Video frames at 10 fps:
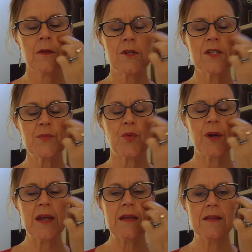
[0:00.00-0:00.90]
Just
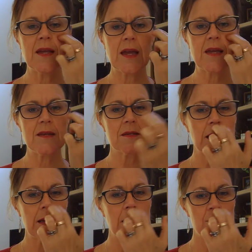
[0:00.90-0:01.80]
breathing
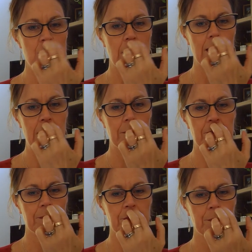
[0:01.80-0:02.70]
easily and gently
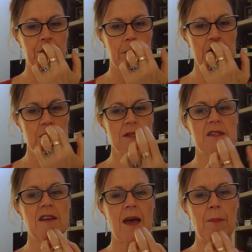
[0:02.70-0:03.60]
and
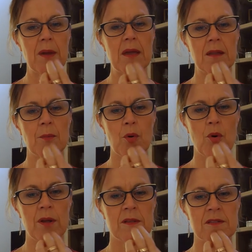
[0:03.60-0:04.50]
just tapping the
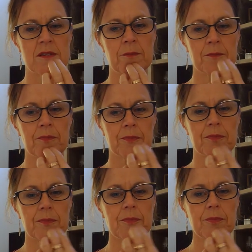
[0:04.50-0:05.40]
points
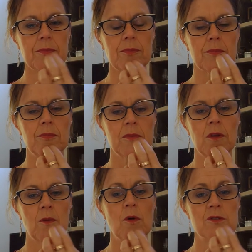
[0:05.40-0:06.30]

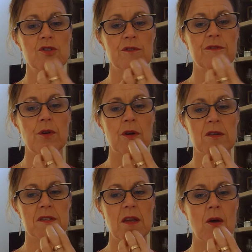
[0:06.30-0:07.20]
whilst you're
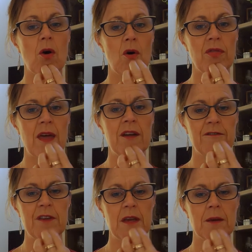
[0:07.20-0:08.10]
focusing on that
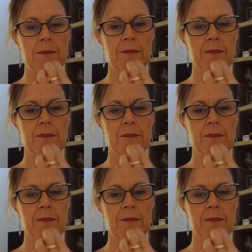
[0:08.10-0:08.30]
fear.